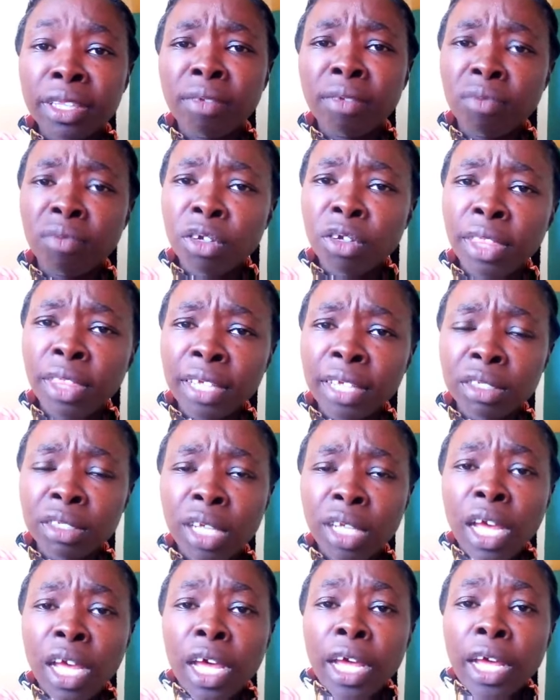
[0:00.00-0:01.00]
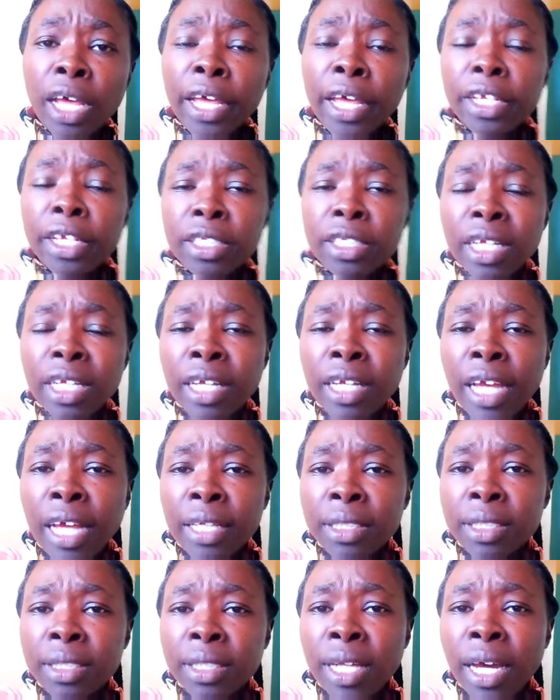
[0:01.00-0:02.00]
The video that he
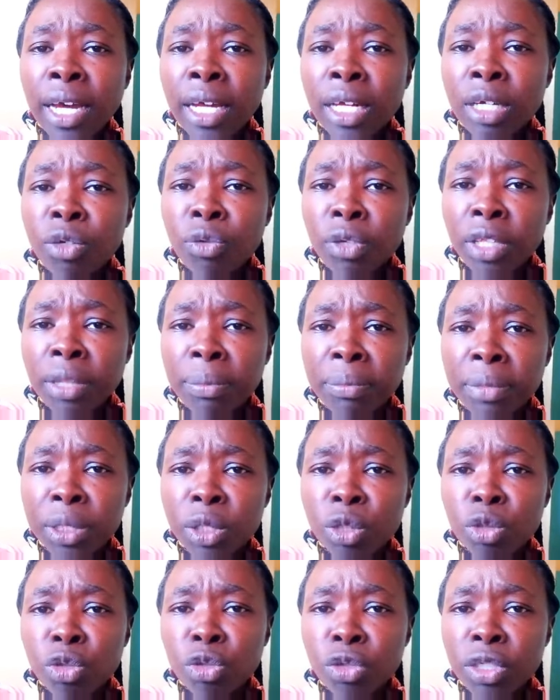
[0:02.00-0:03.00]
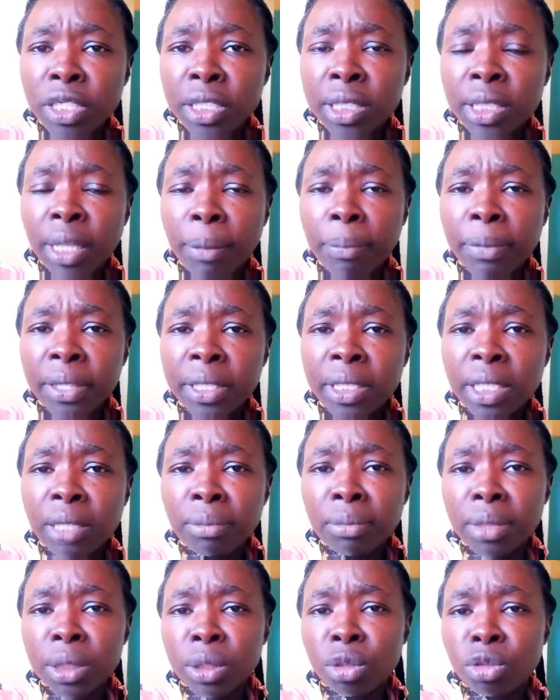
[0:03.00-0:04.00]
has done with Miss Trudy,
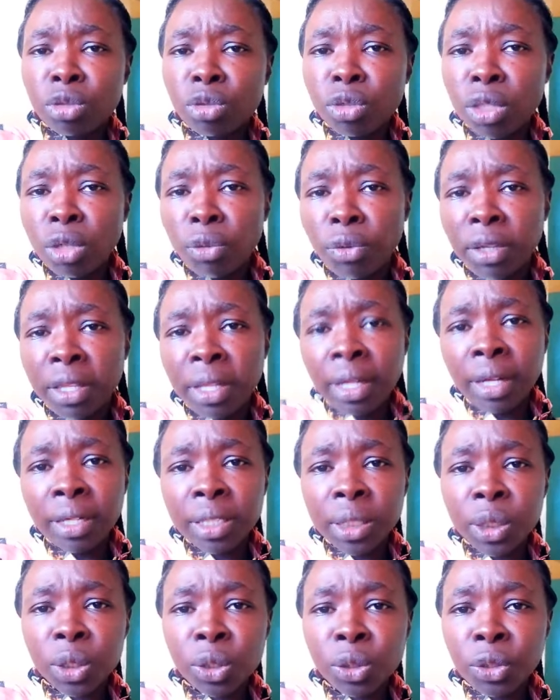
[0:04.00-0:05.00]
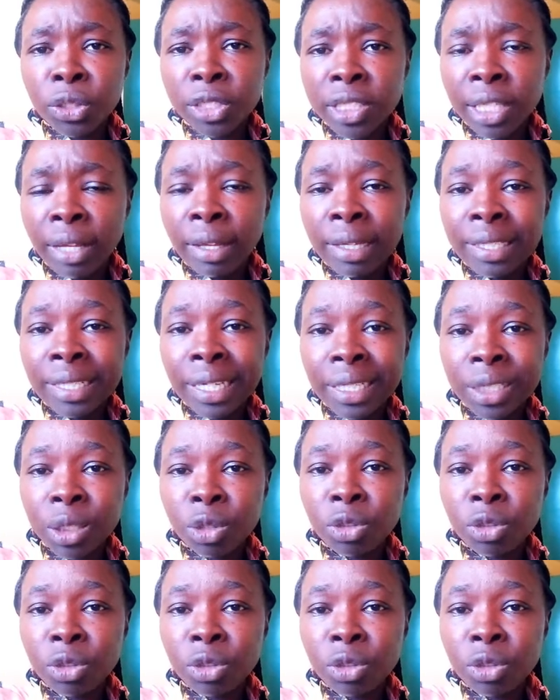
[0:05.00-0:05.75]
surprising Miss Trudy with a resort, it has